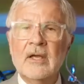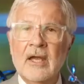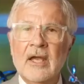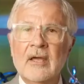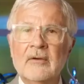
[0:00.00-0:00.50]

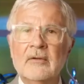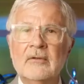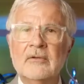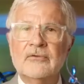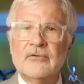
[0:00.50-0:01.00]

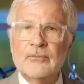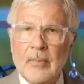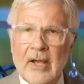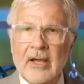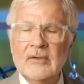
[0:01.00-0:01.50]
And
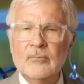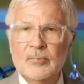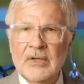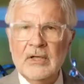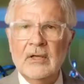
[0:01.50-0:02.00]

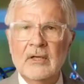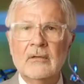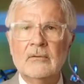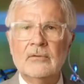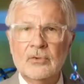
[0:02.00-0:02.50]
despite
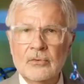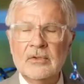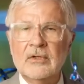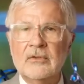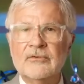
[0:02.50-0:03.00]
being two
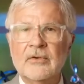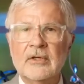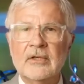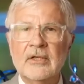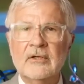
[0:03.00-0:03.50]
years
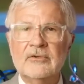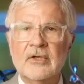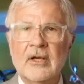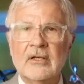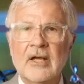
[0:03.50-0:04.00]
on a
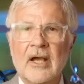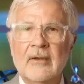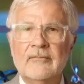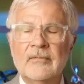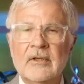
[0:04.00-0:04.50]
ketogenic
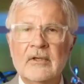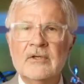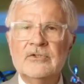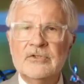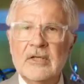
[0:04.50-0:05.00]
diet,
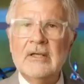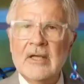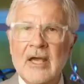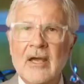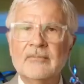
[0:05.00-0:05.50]
she
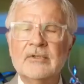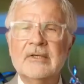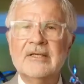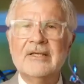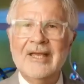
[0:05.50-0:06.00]

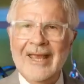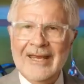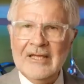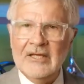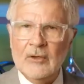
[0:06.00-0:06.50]
kept
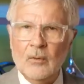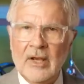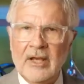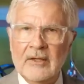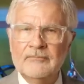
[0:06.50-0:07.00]
gaining
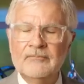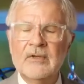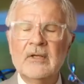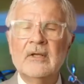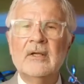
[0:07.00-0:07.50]
weight.
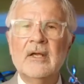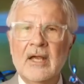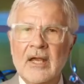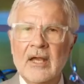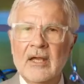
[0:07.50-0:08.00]

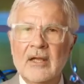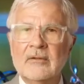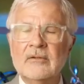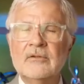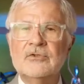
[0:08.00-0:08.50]

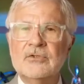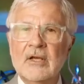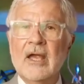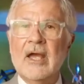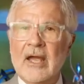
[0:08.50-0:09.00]
And
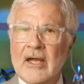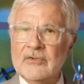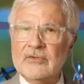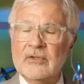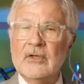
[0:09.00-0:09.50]
she
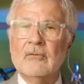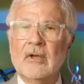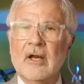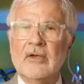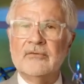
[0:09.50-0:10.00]
actually,
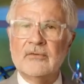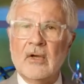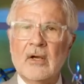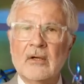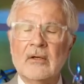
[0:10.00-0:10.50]
when I
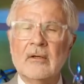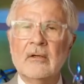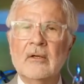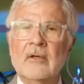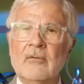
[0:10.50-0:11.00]
saw
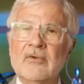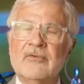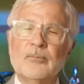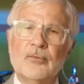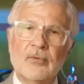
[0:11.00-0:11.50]
her,
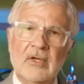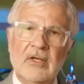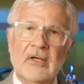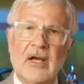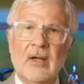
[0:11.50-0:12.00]
was a
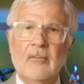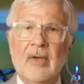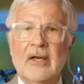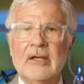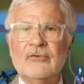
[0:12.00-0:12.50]

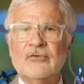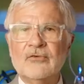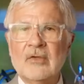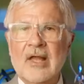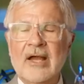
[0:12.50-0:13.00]
pre-diabetic
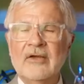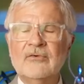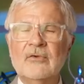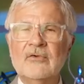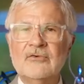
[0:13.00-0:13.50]

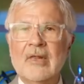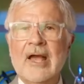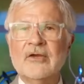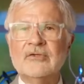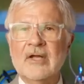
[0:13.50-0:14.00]
slash,
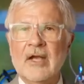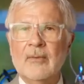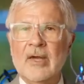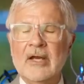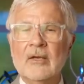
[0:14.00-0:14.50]
slash
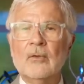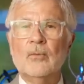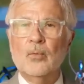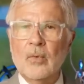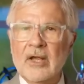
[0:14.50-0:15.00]
diabetic
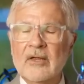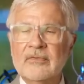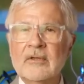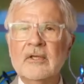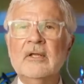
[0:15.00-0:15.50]
with